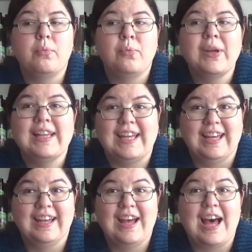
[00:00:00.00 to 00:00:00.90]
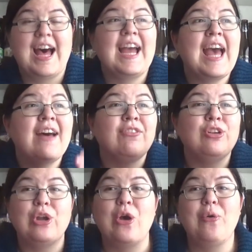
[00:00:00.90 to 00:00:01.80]
really, I have
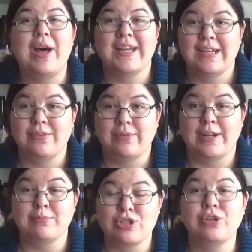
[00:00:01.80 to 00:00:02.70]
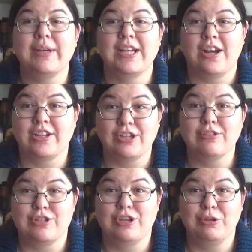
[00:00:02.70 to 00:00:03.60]
no idea what I'm doing on
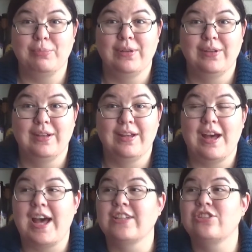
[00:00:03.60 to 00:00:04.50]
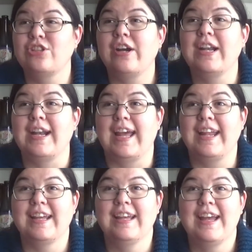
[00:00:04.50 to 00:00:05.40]
YouTube. I started
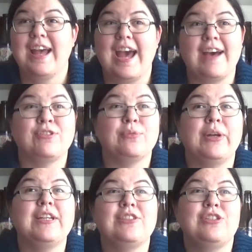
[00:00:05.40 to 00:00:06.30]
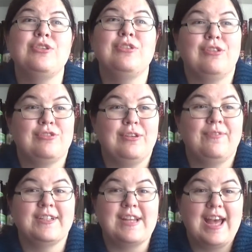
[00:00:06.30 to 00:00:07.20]
it after wanting to do YouTube
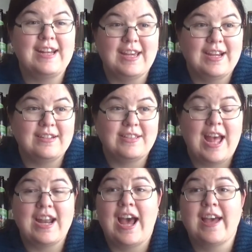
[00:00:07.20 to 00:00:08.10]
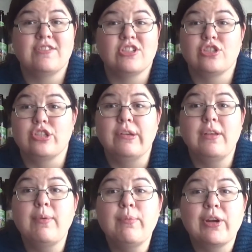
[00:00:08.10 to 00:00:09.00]
for 10 years, and I've just slowly
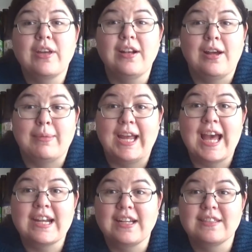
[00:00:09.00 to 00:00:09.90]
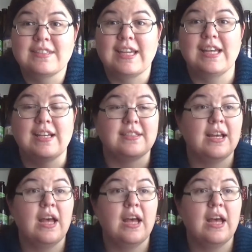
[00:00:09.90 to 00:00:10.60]
been working on my editing skills,